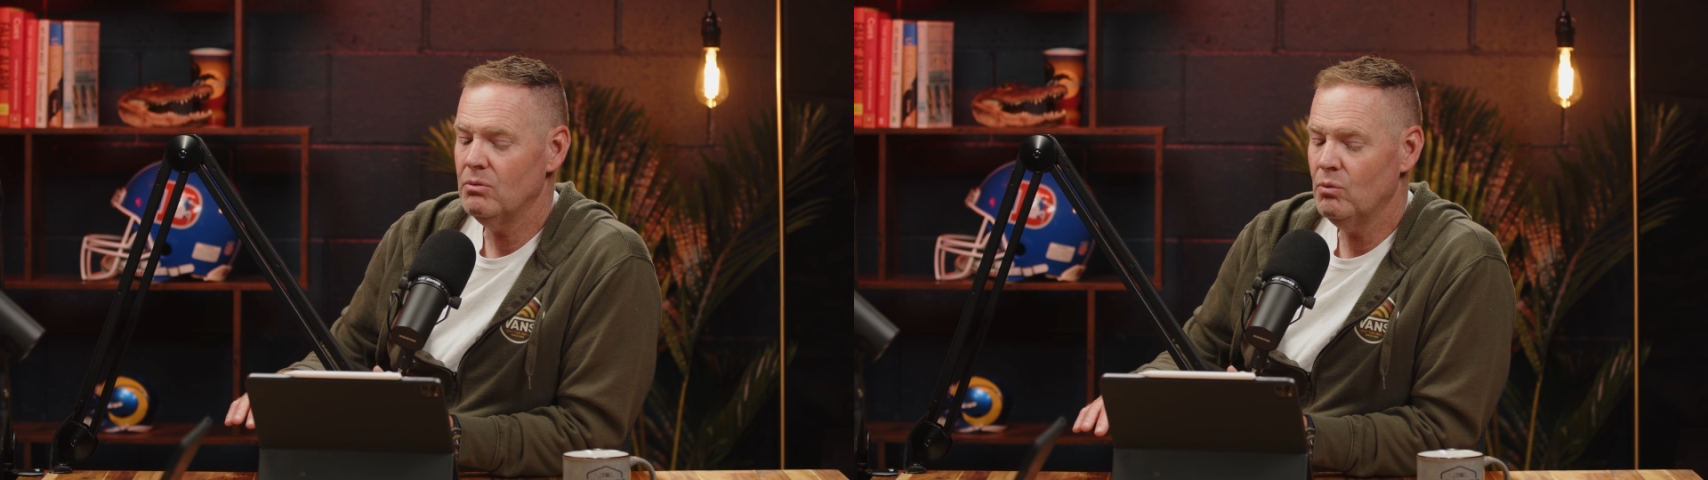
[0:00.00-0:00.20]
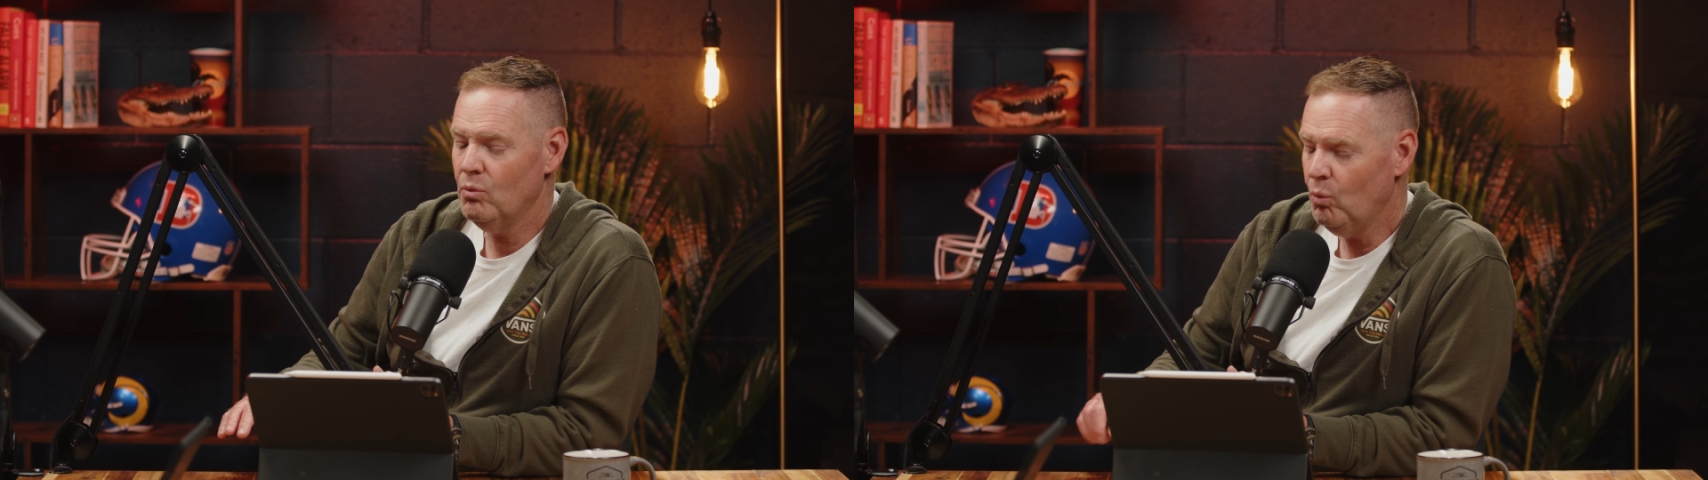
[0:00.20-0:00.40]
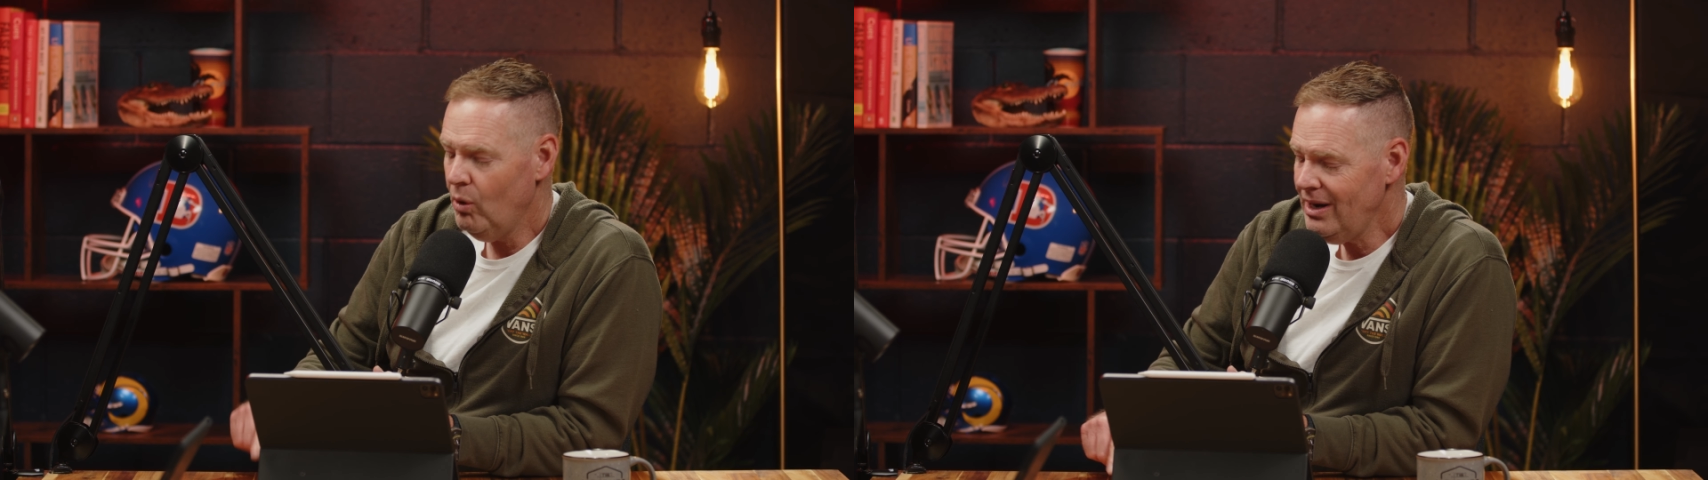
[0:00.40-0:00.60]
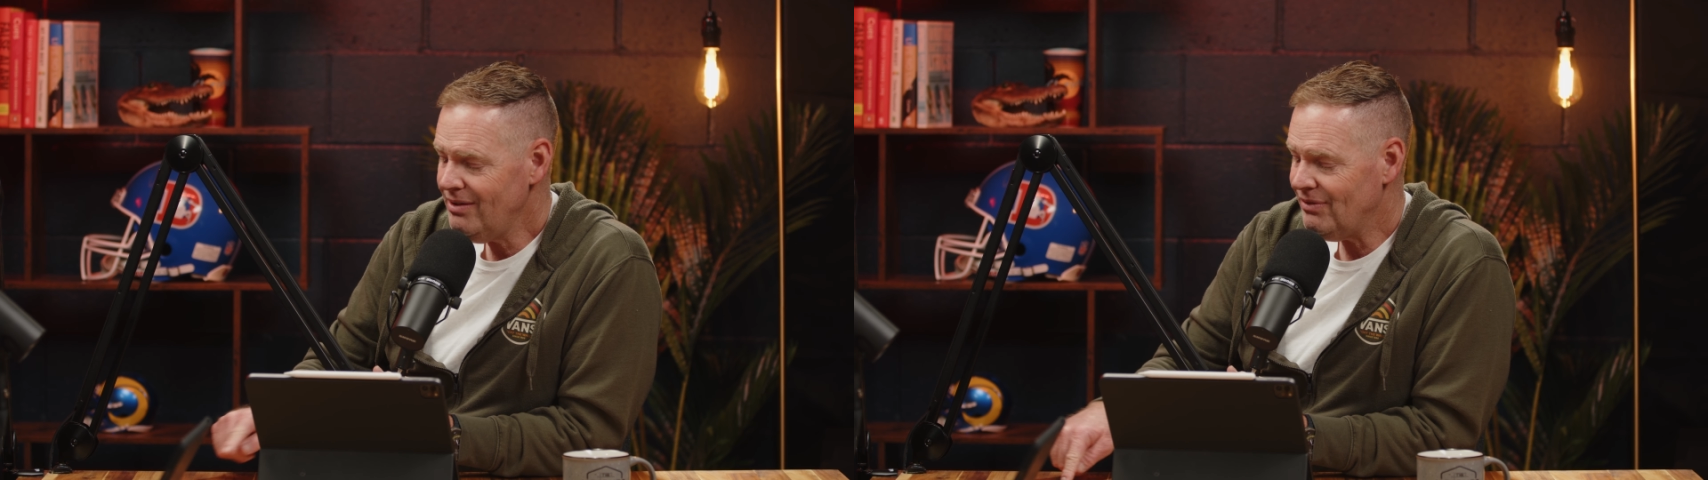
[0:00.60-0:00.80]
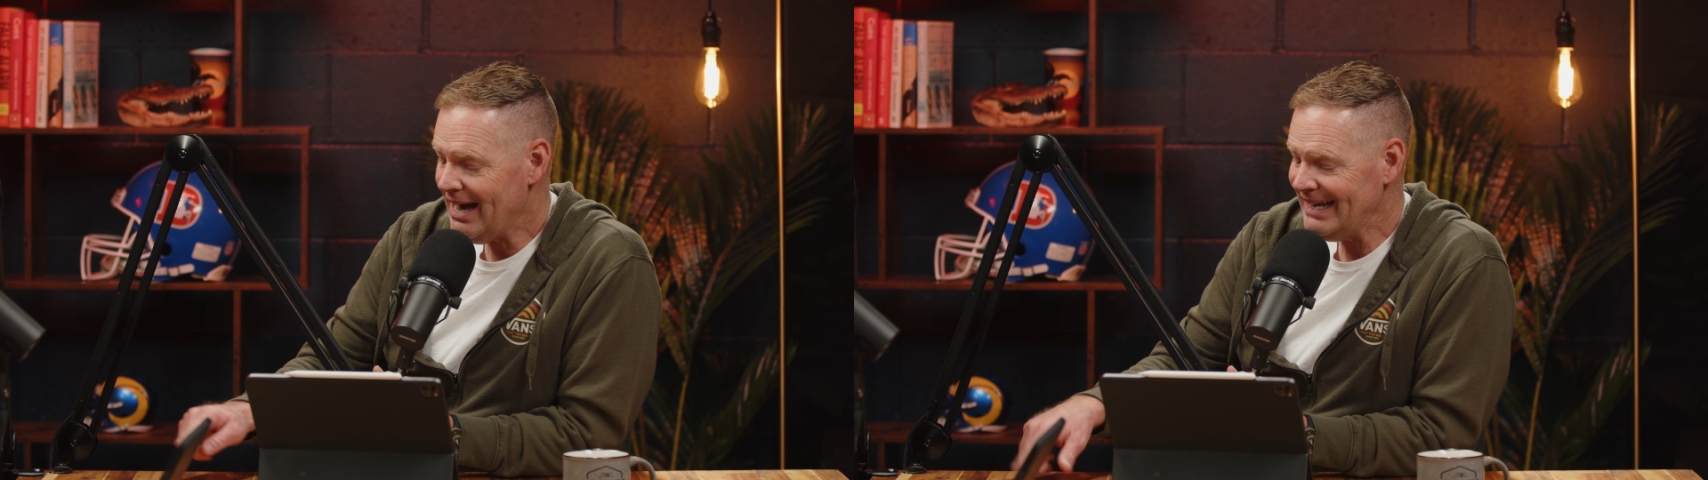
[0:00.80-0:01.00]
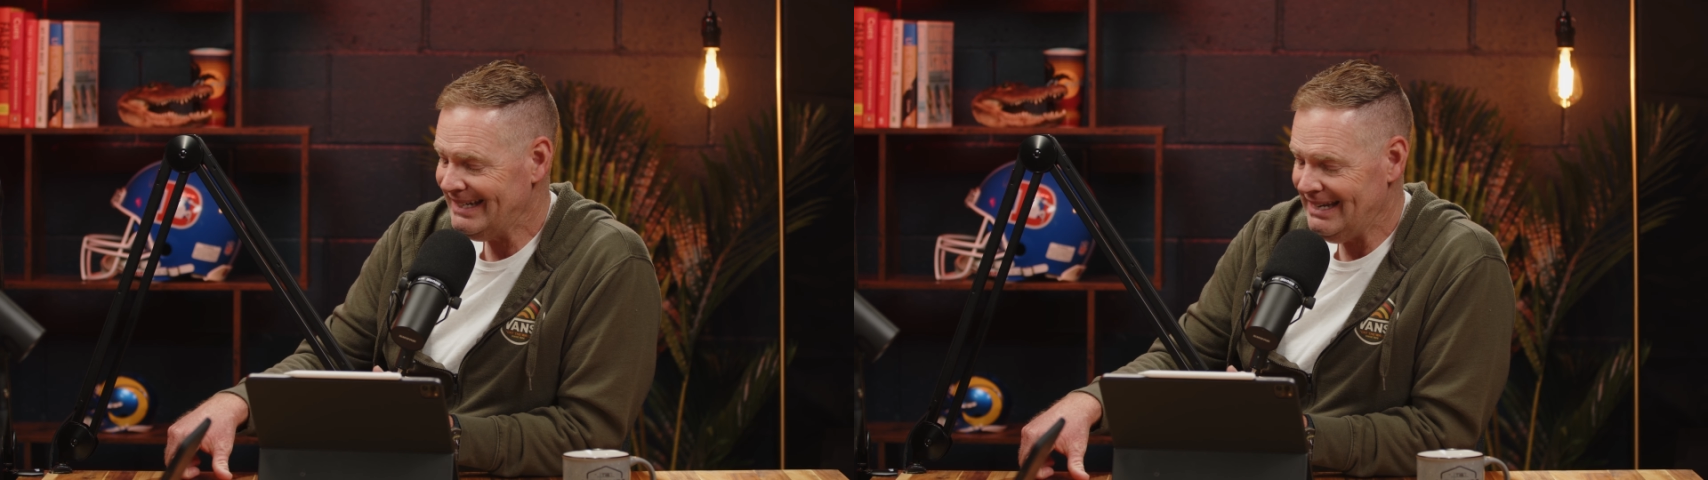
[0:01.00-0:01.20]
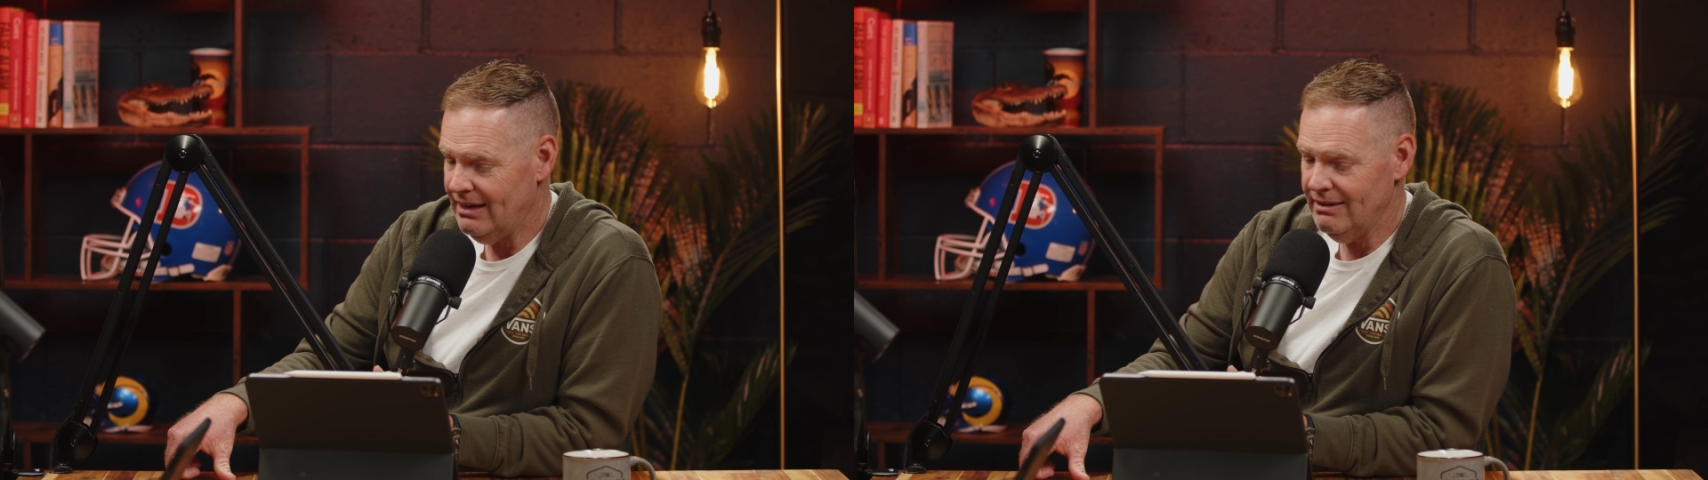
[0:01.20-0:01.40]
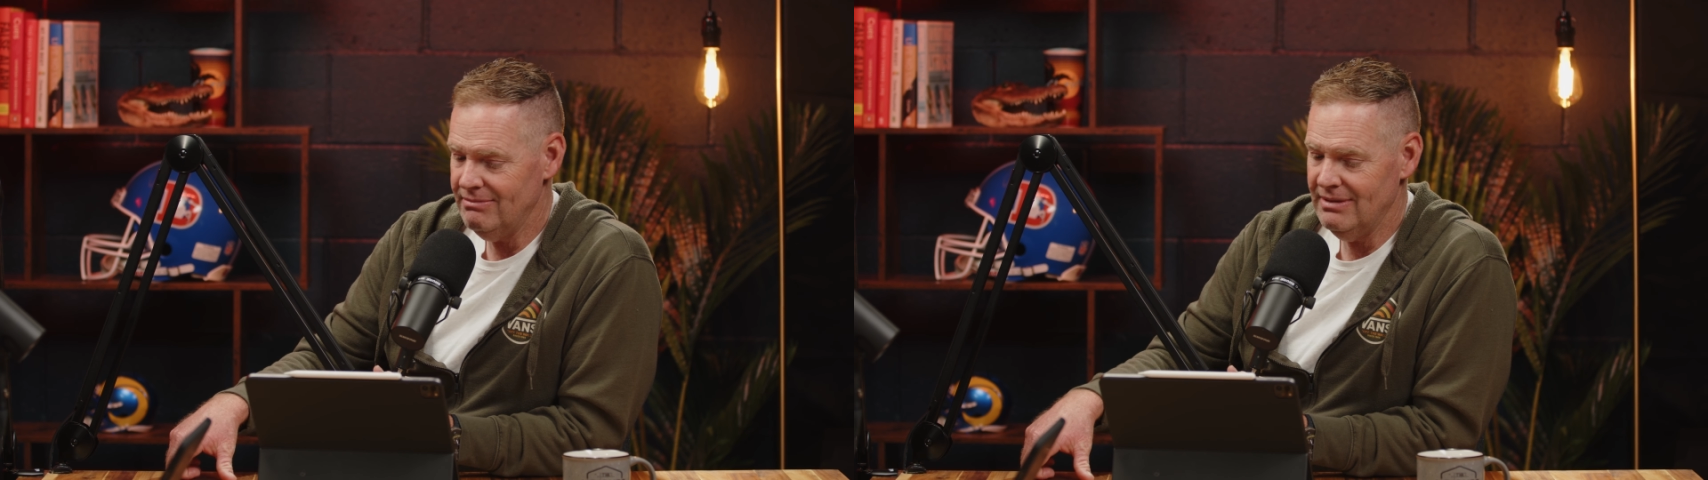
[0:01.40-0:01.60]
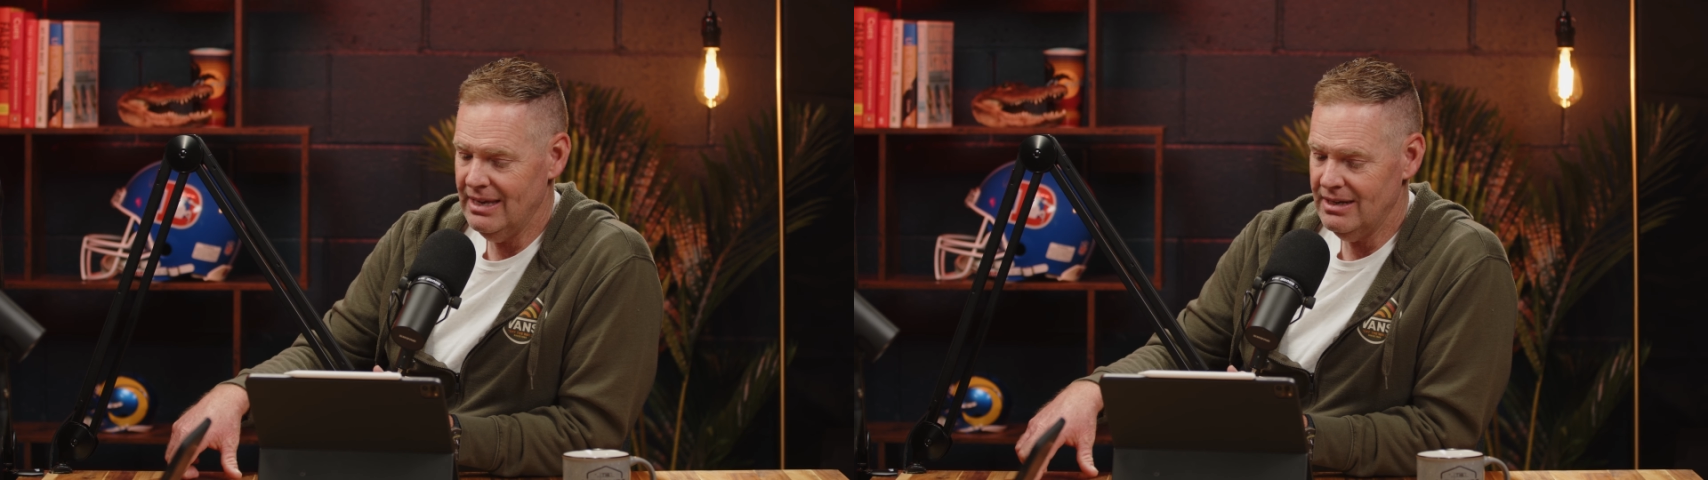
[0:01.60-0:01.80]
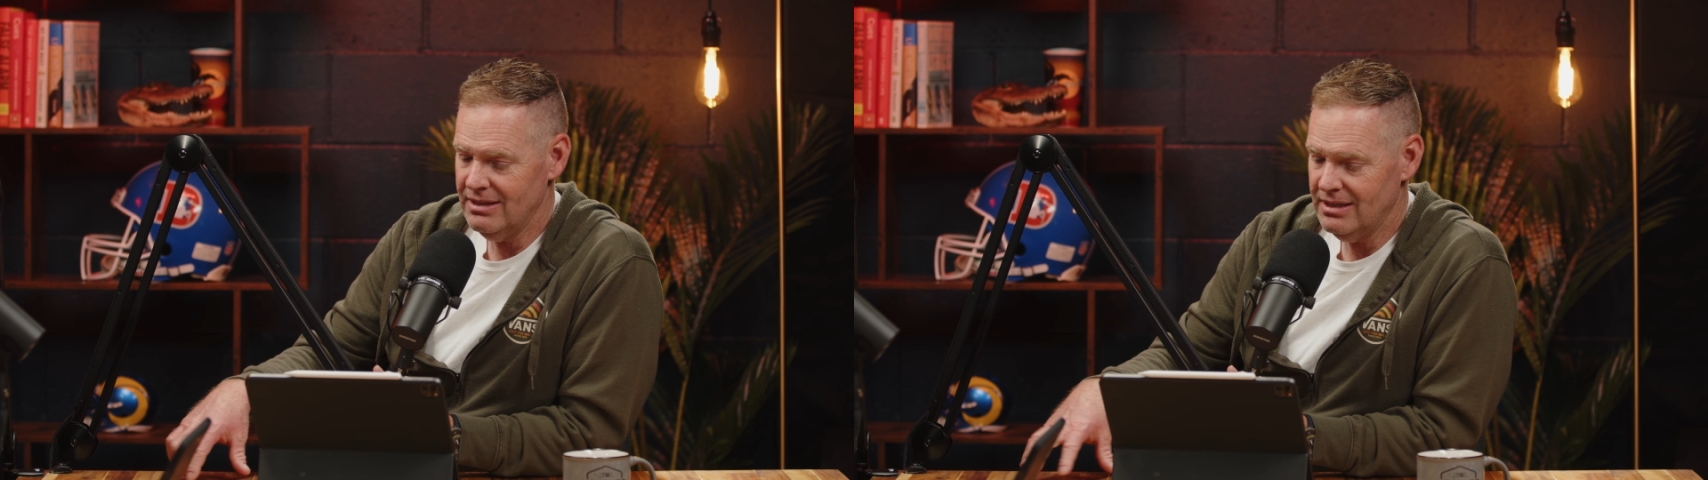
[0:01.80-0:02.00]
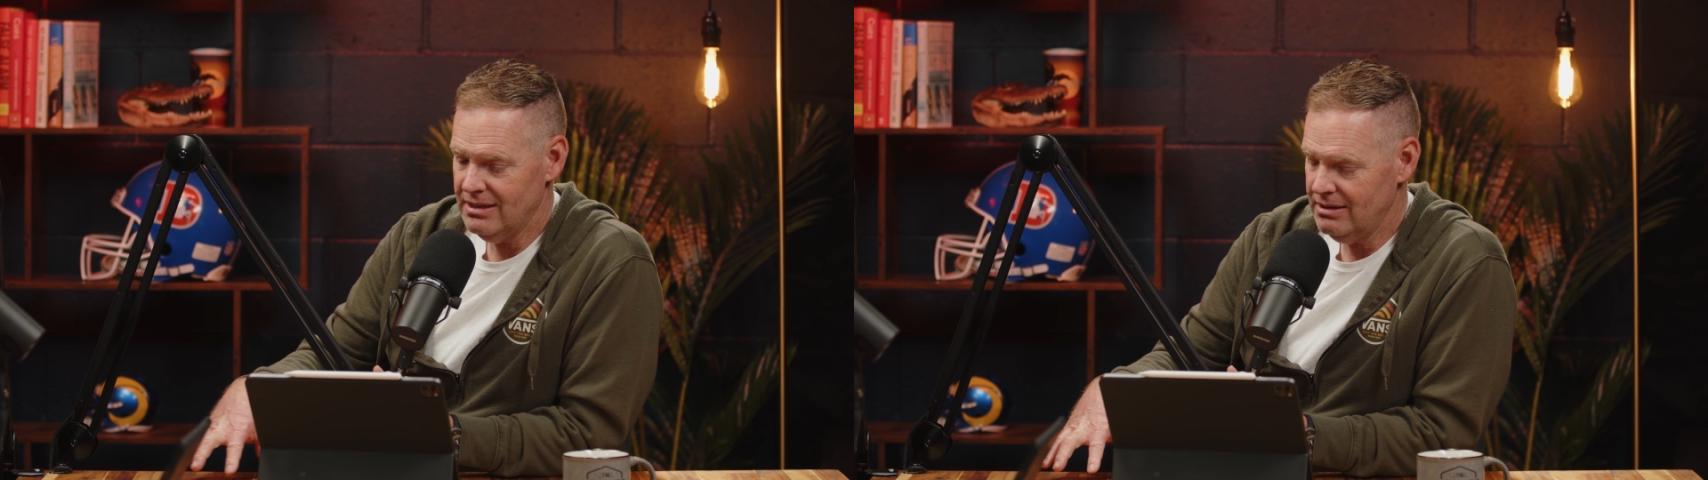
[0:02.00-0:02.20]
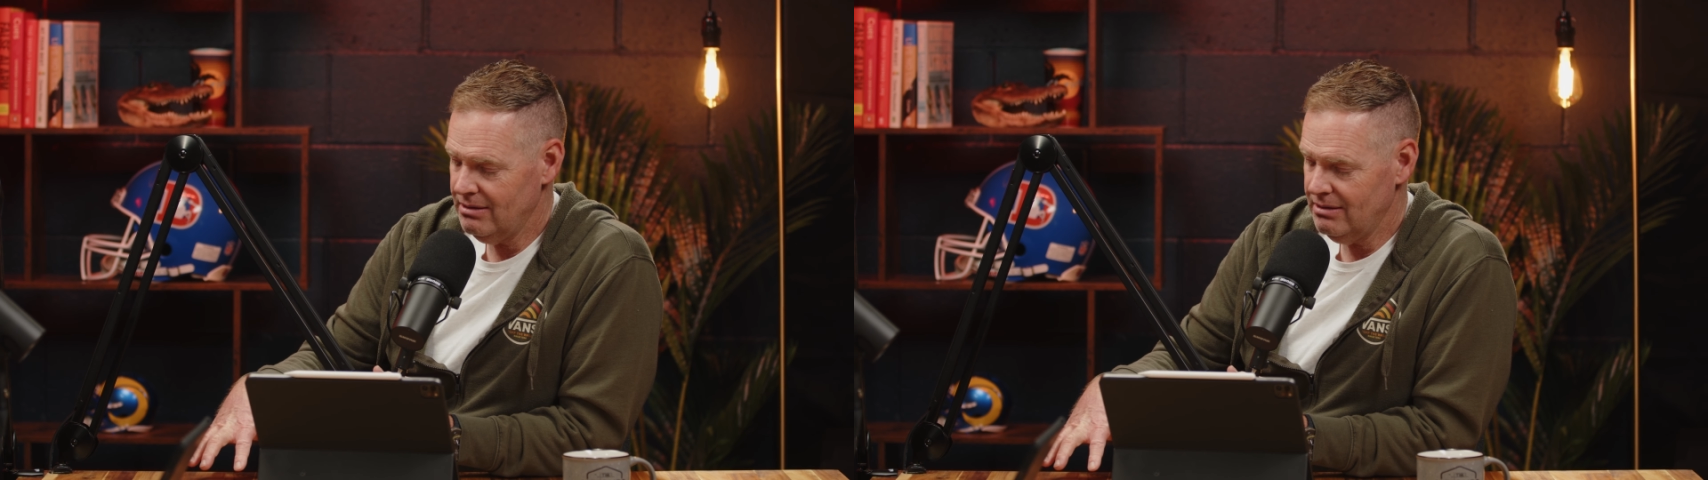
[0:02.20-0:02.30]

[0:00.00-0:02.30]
What have I done that has